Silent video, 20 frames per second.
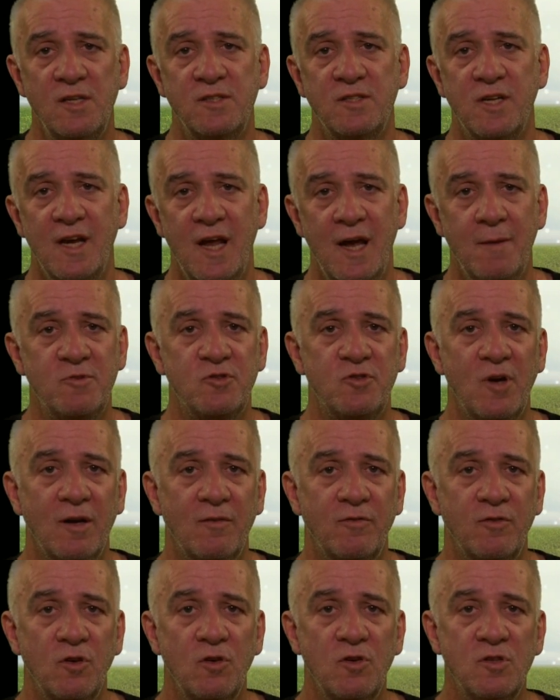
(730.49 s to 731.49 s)
and
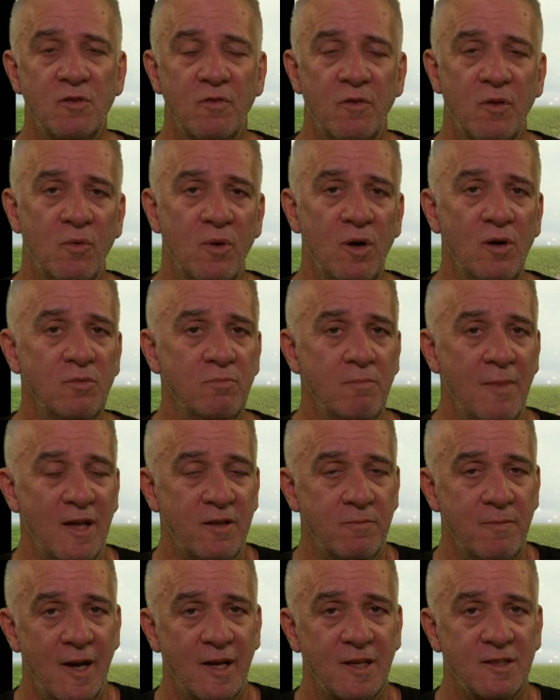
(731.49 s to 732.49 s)
abstract views of the world.
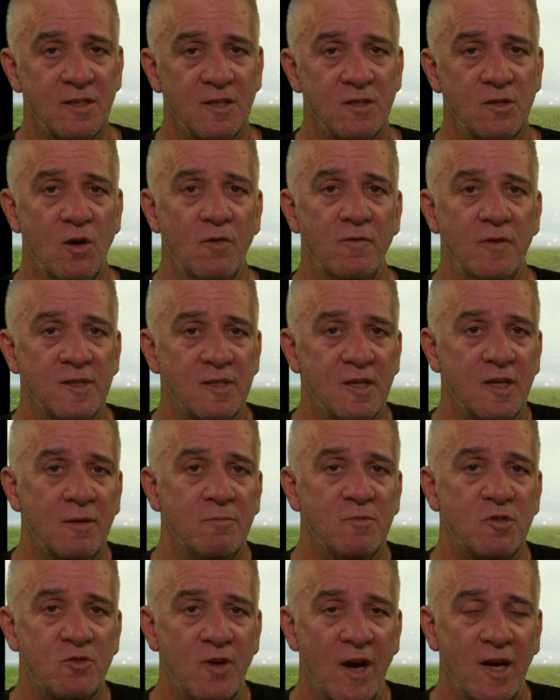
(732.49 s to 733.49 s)
Mathematics itself is an
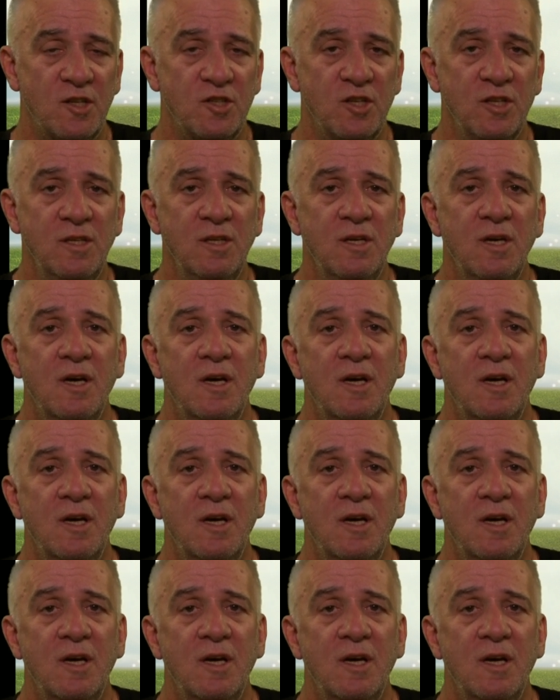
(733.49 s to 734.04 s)
abstraction.